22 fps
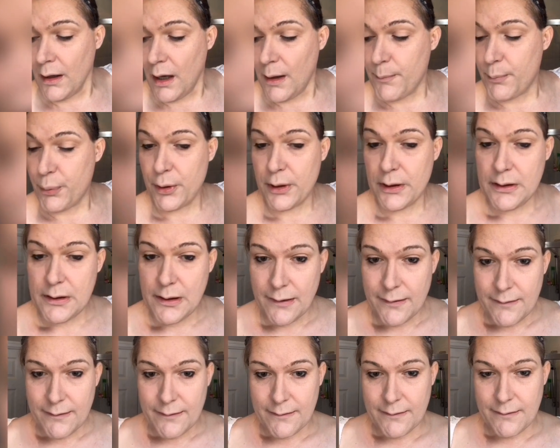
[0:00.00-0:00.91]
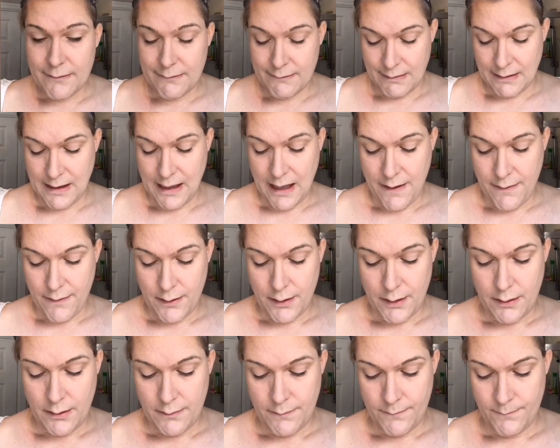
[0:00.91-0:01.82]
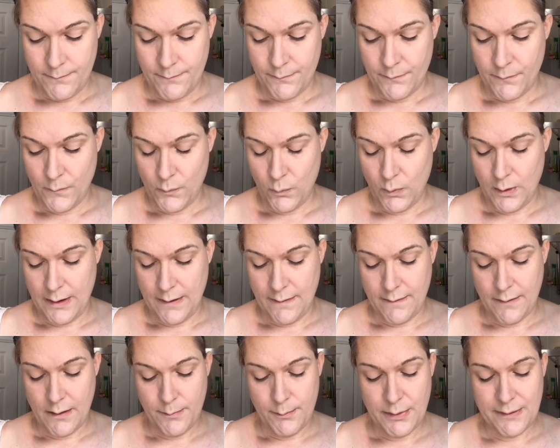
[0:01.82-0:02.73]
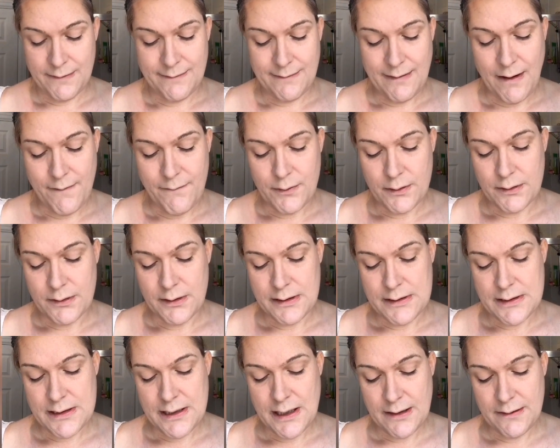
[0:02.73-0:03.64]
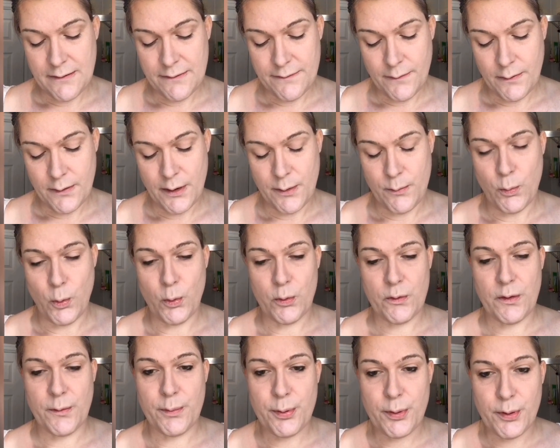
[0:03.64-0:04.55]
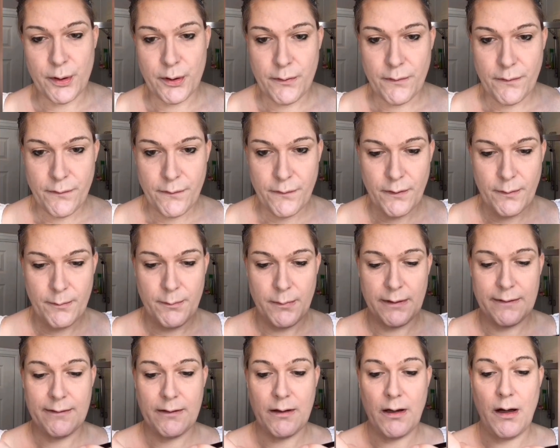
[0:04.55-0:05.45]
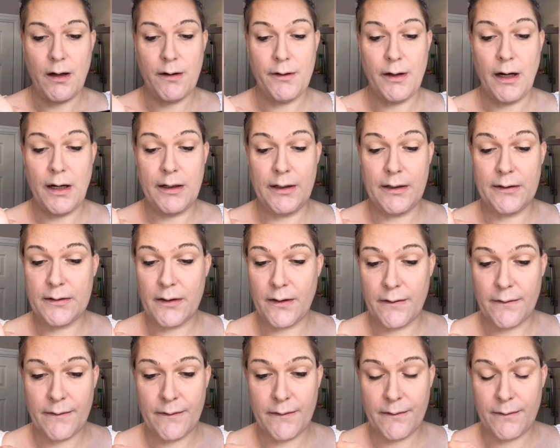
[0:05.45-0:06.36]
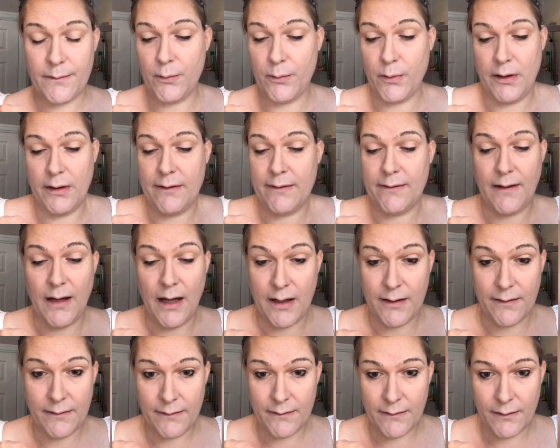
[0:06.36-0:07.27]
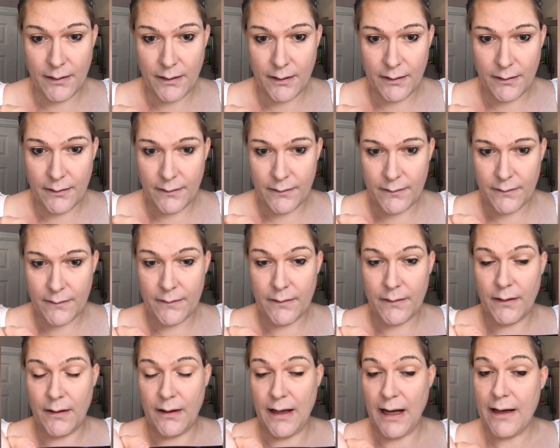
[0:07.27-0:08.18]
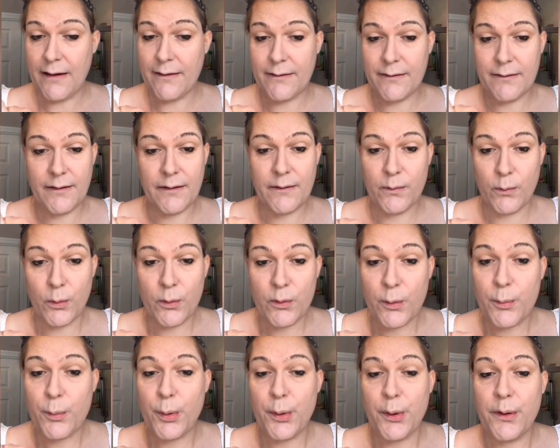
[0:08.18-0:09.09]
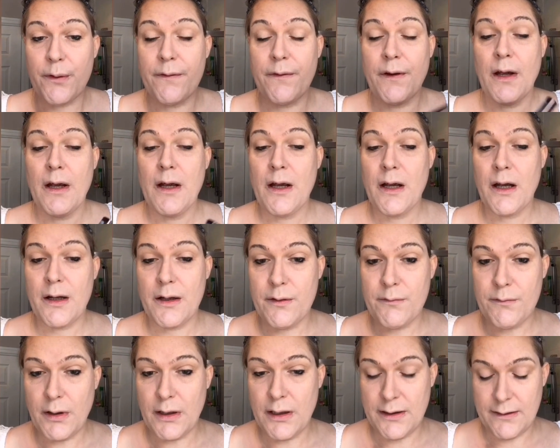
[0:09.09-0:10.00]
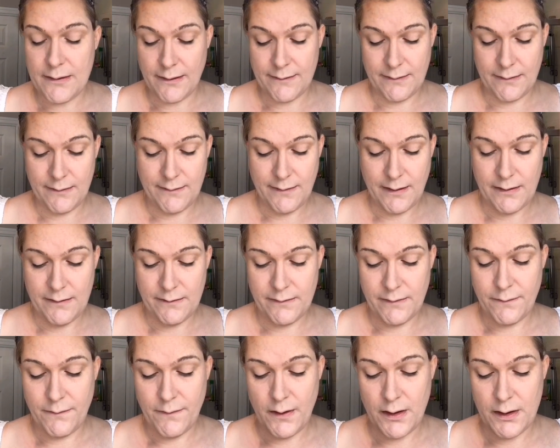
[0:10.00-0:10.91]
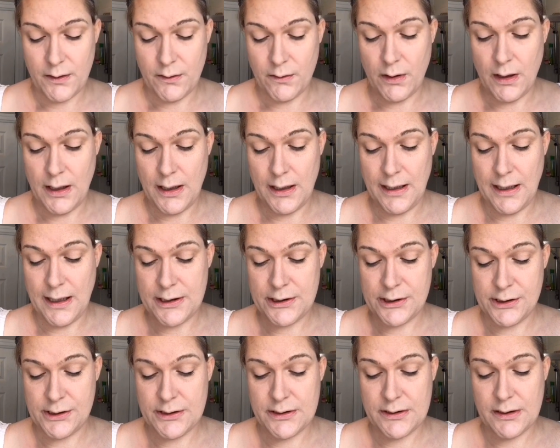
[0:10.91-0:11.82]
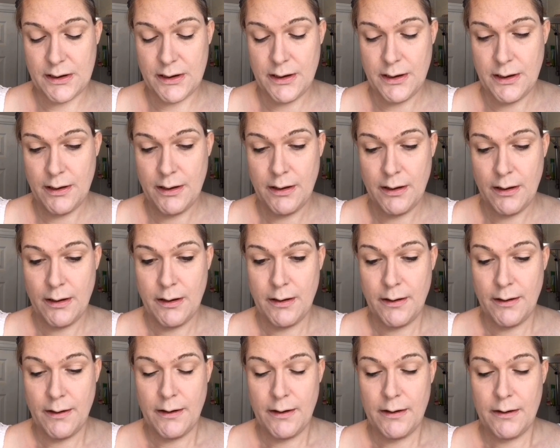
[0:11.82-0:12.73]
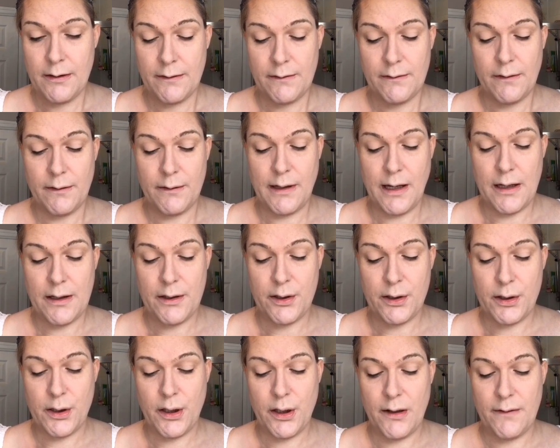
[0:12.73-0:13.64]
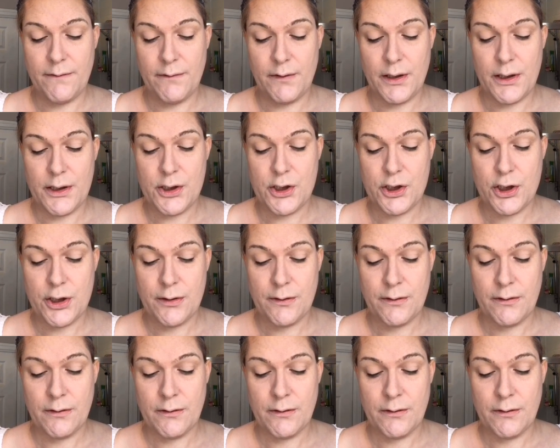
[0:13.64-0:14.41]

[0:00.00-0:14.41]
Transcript: I bring this together with number 7 Intense Volume Waterproof Mascara, and it does what it says. It lasts, it's waterproof, and it really does intensify your eyelashes. So get a good coverage.